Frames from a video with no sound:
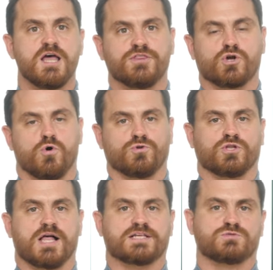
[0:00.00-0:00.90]
the cold
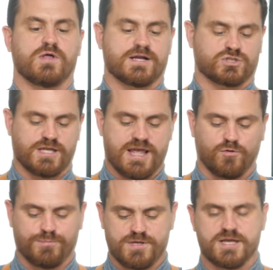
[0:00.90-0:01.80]
glass will actually
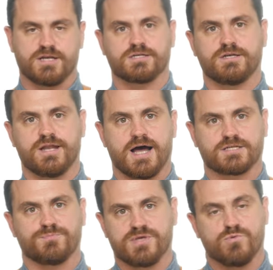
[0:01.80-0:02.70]
help it
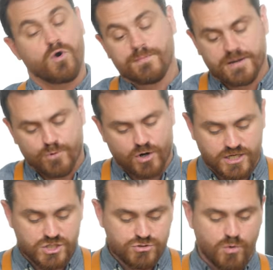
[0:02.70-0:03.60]
not be warm anymore,
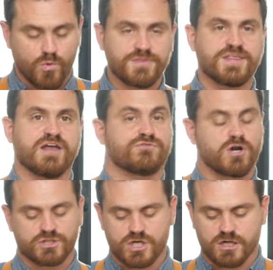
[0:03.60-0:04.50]
and you don't want that for
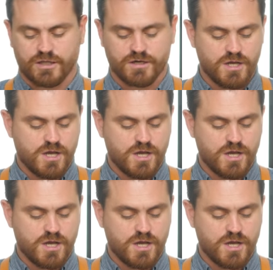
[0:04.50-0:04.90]
hot chocolate.